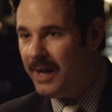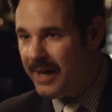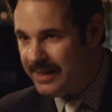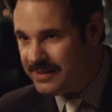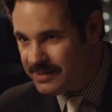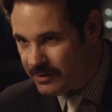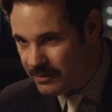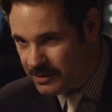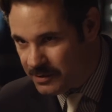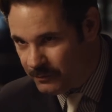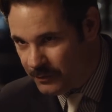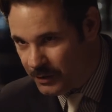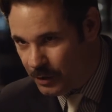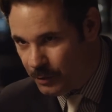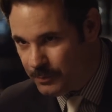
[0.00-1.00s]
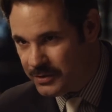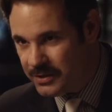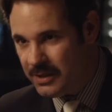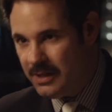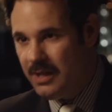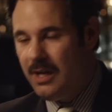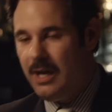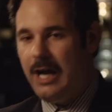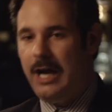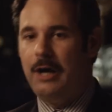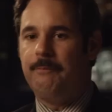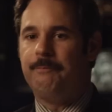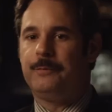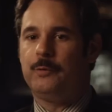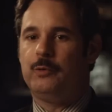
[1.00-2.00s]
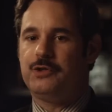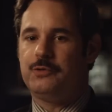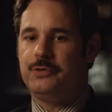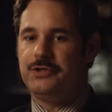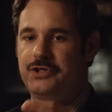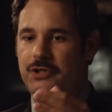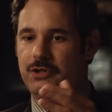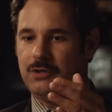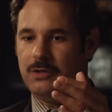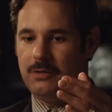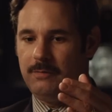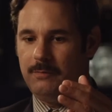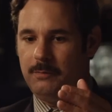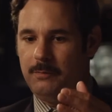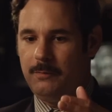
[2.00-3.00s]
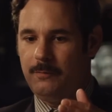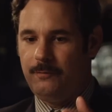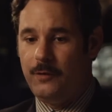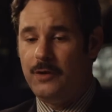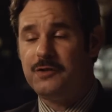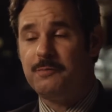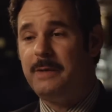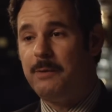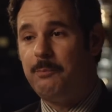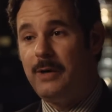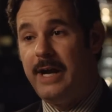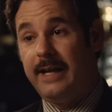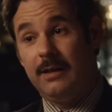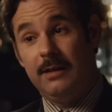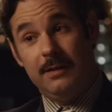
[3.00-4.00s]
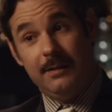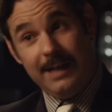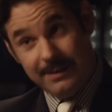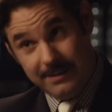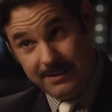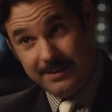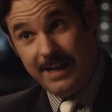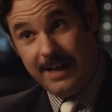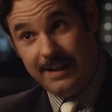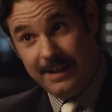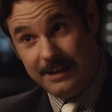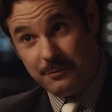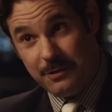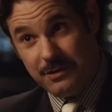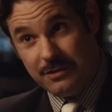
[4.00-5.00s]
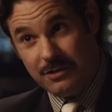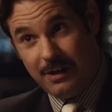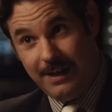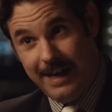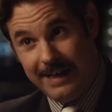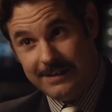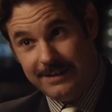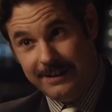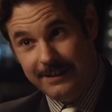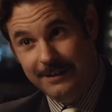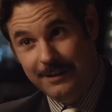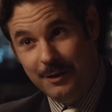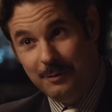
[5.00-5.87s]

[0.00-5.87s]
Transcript: Pie series of films, which was your first big break. Not to say that's when you started acting,